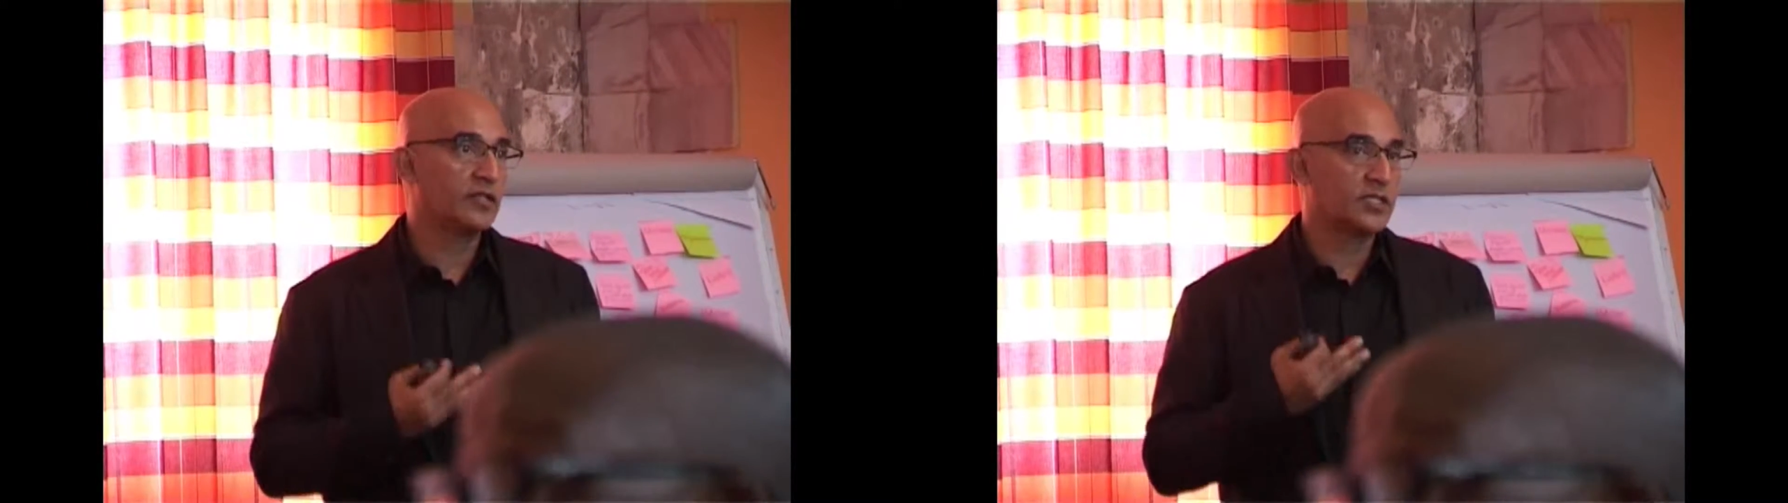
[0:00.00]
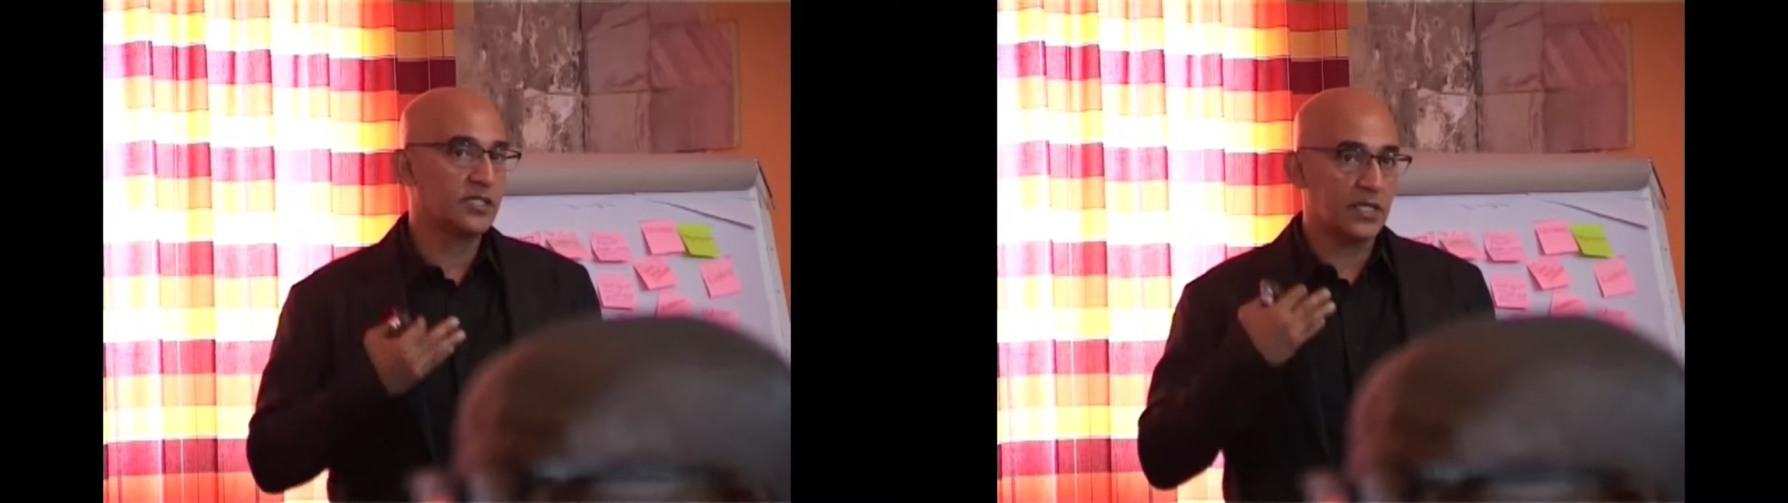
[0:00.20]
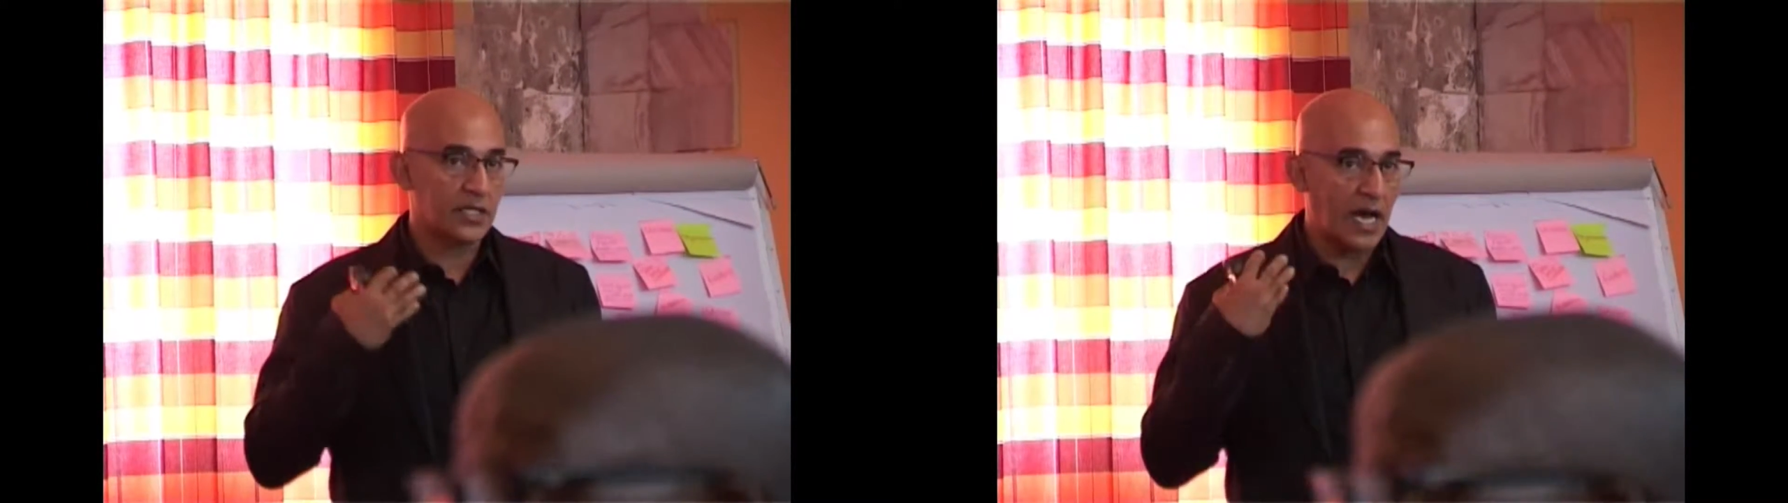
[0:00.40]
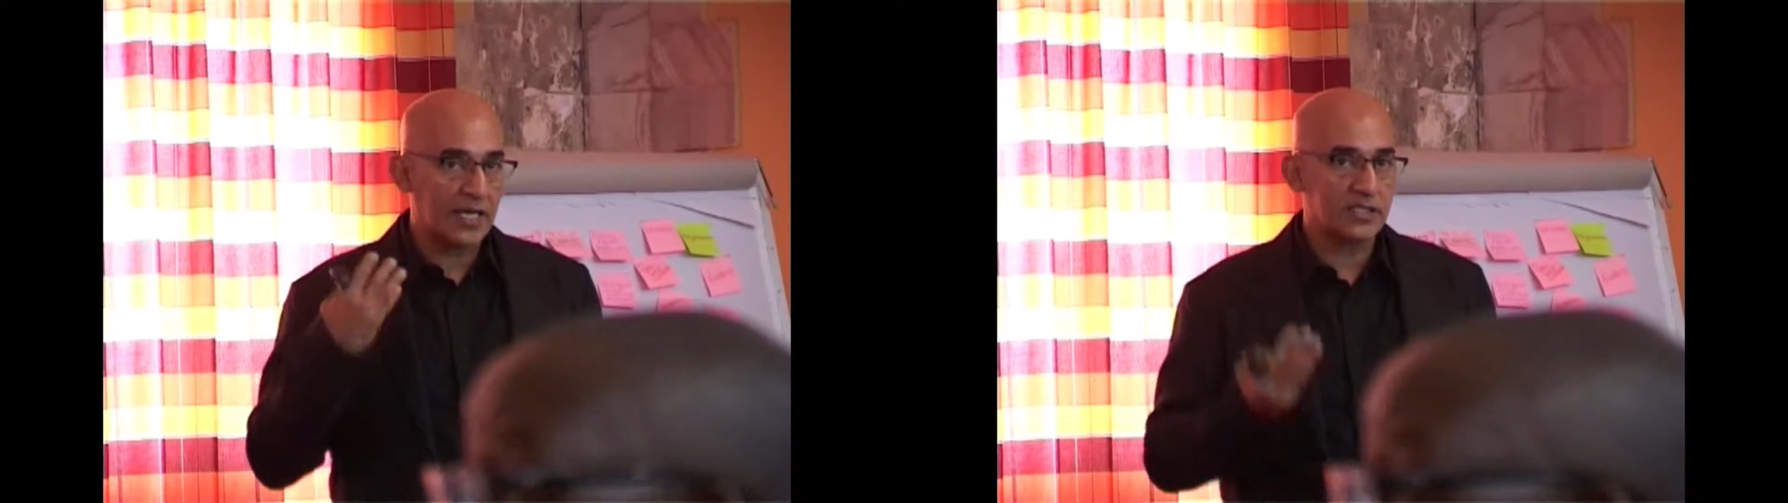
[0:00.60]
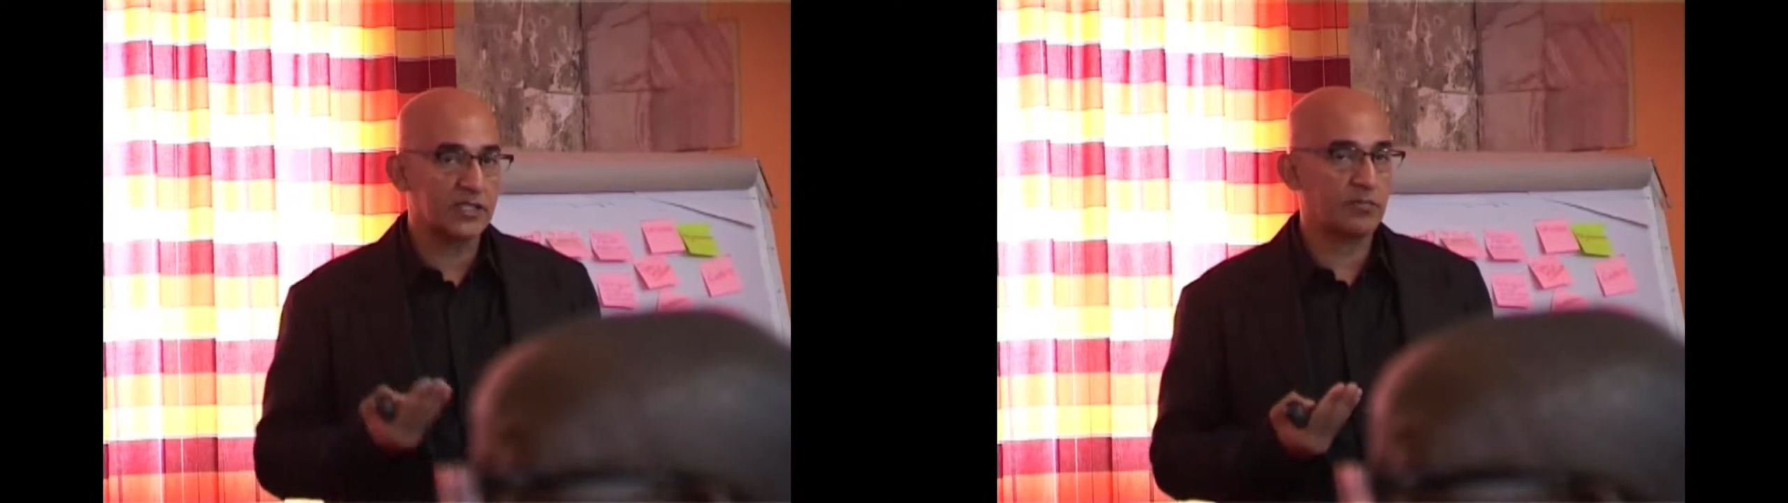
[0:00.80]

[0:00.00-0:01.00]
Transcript: which is it asks a